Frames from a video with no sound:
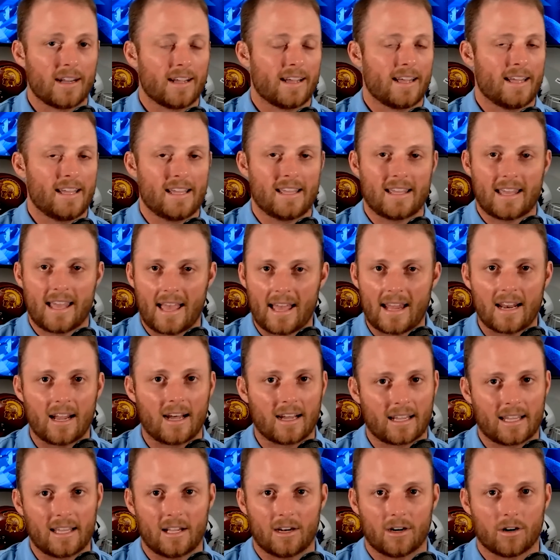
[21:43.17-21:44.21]
He
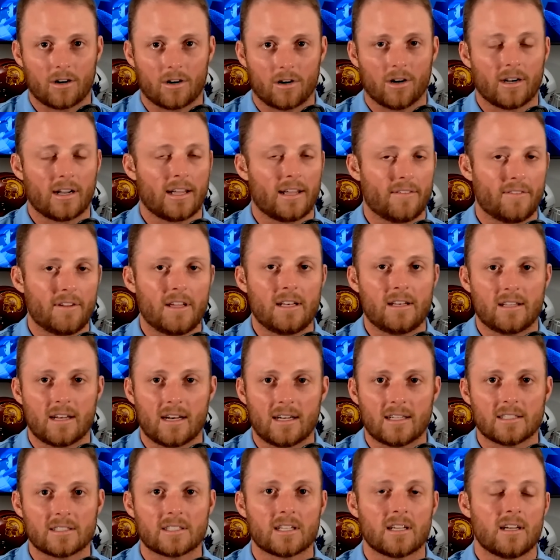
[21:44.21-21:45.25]
cannot get hurt. If he
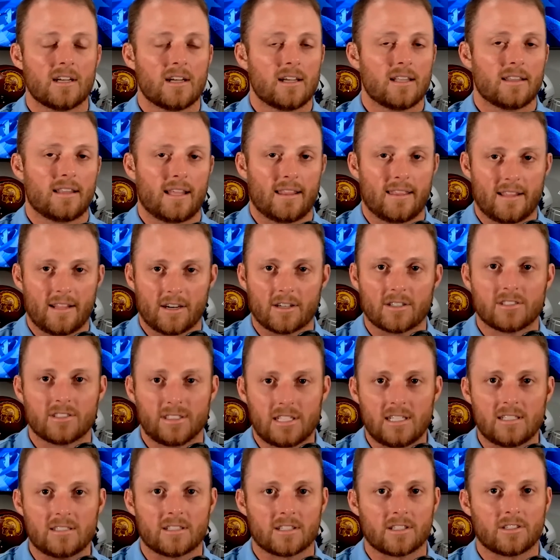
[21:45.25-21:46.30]
does, then their
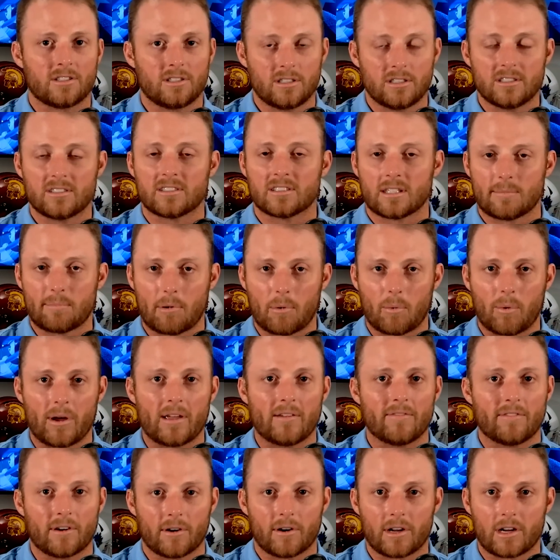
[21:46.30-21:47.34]
season could slip
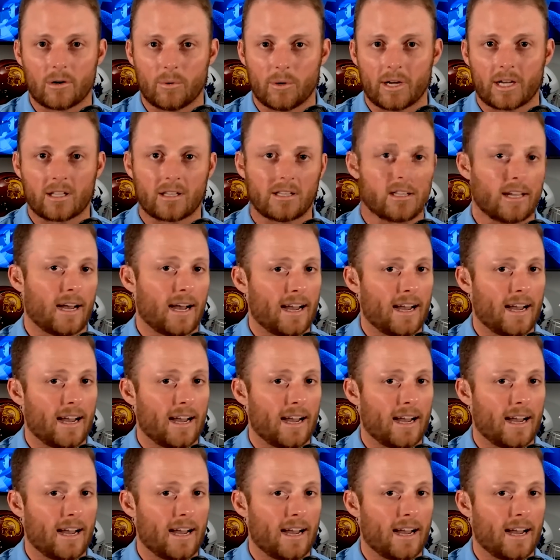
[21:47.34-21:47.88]
away very quickly.